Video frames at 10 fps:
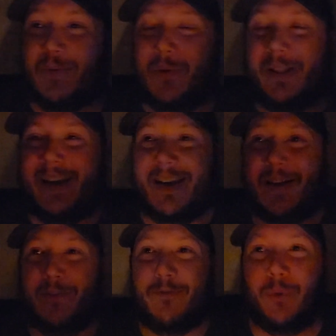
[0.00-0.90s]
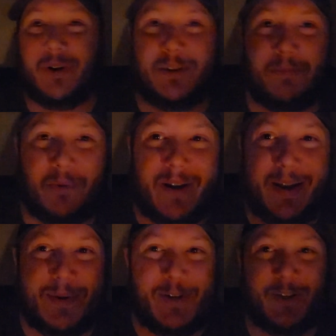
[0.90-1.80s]
We'll like force a
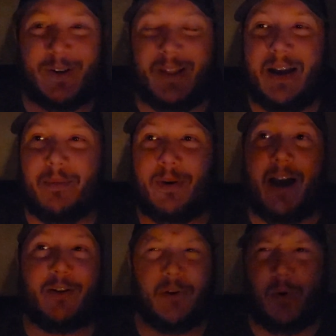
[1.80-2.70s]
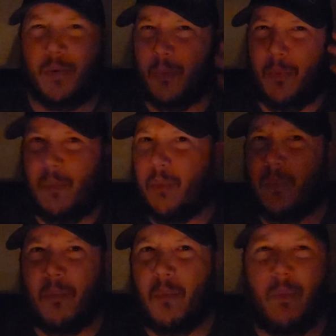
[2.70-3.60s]
premature labor. I don't know
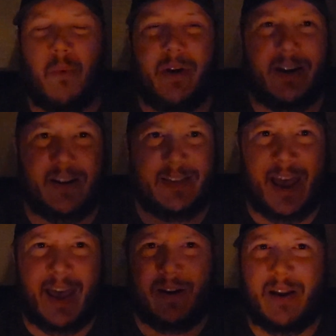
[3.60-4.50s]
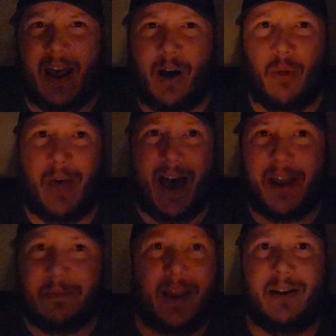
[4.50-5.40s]
in his head how
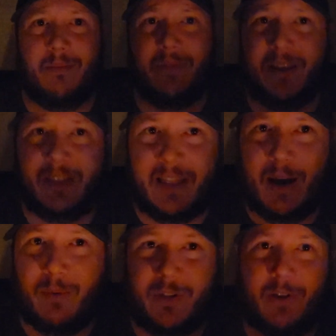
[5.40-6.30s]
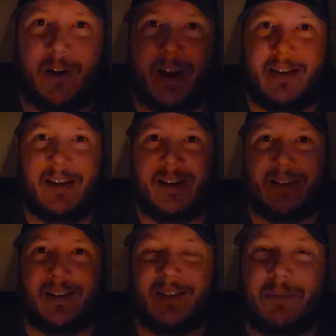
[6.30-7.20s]
that made him think that was a good idea,
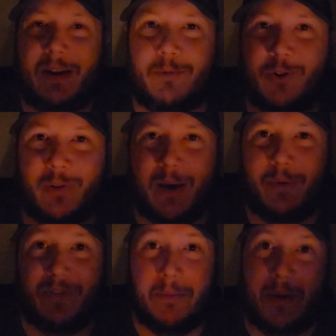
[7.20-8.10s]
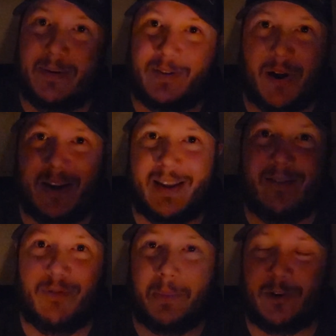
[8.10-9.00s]
because I mean, I'm sure that if the baby's not
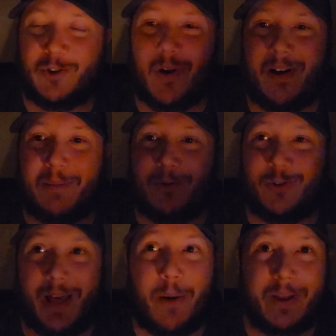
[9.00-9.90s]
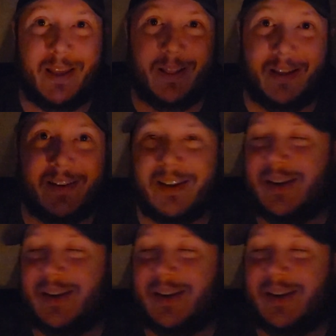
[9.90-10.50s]
dead from the shock, I'm sure that would kill it.